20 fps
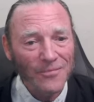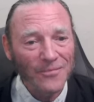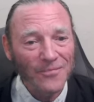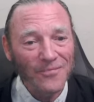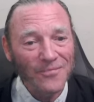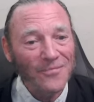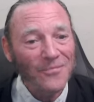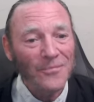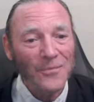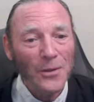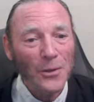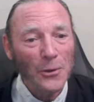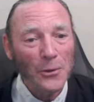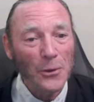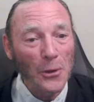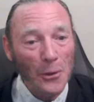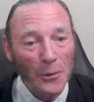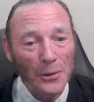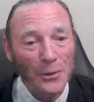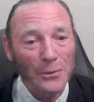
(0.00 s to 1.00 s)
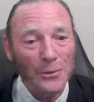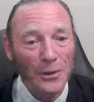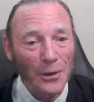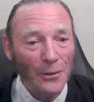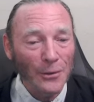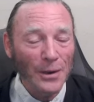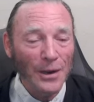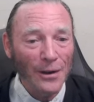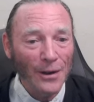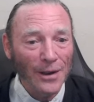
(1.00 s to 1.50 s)
No, you
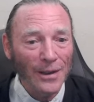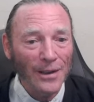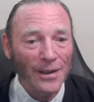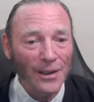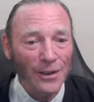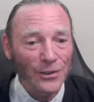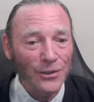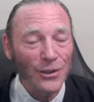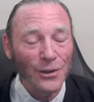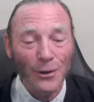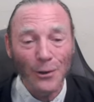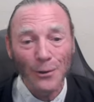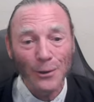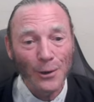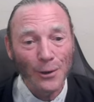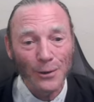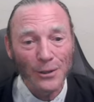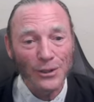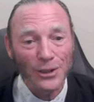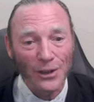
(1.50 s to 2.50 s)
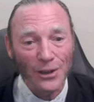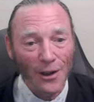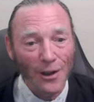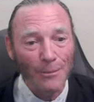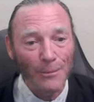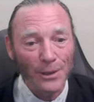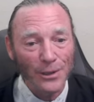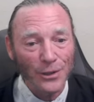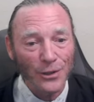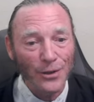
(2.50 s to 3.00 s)
don't, Eric, because you don't know
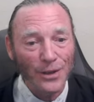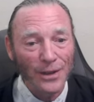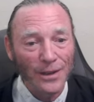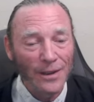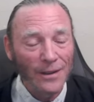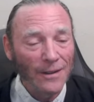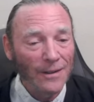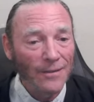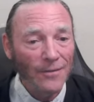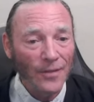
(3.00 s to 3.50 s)
geometry,